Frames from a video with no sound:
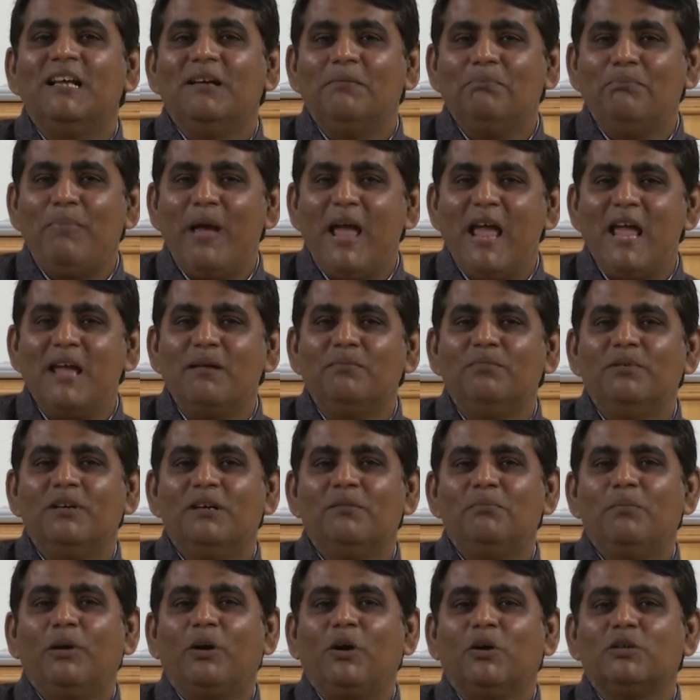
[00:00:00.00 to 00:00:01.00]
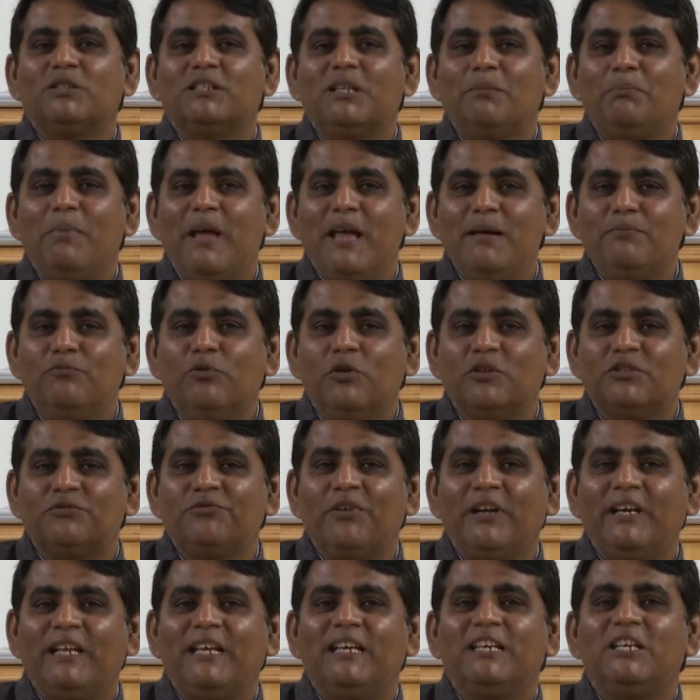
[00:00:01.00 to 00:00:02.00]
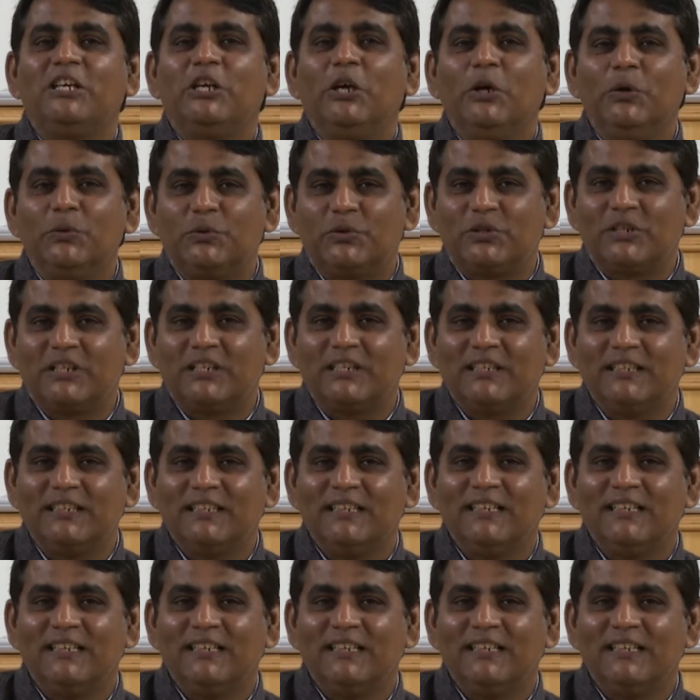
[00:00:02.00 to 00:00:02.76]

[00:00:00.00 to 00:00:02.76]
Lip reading: babe because the babe was very cute.